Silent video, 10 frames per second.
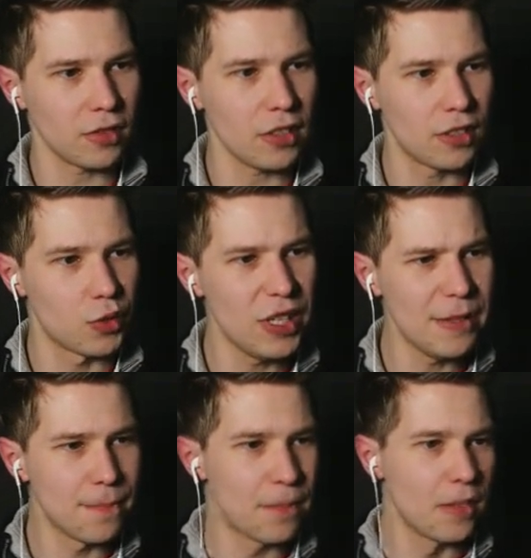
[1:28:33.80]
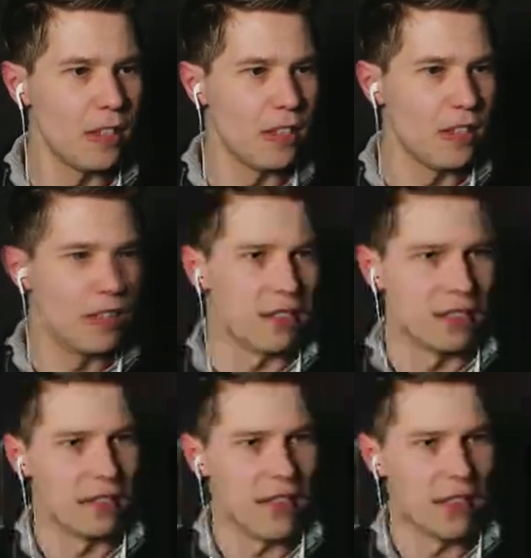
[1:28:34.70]
Sweet.
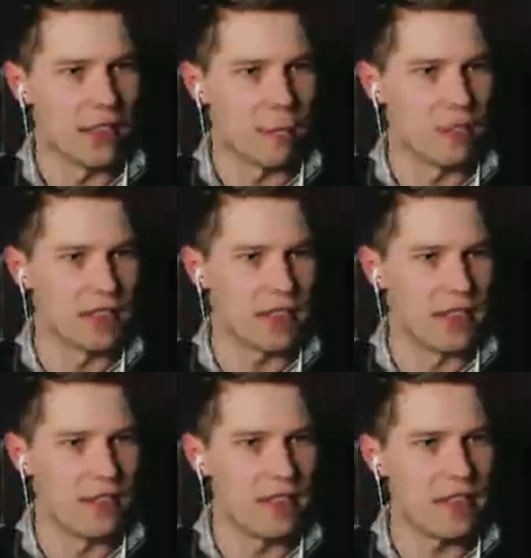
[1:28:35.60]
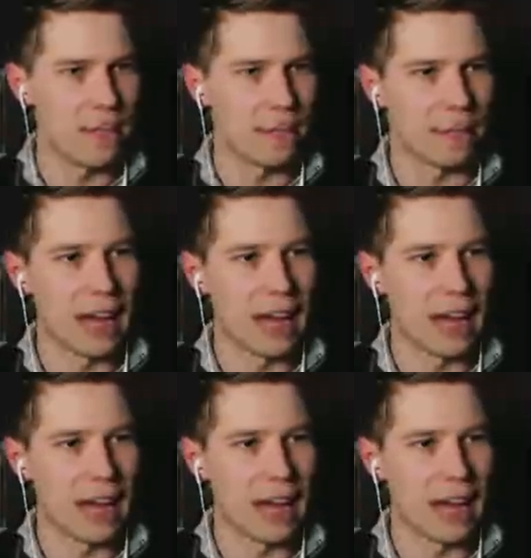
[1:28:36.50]
Now that one's in there.